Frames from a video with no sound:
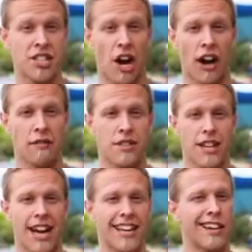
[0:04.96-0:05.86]
times
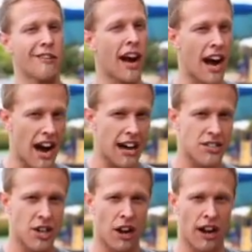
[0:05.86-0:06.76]
and there are hard
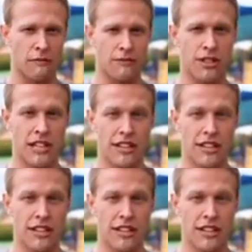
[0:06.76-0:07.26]
times.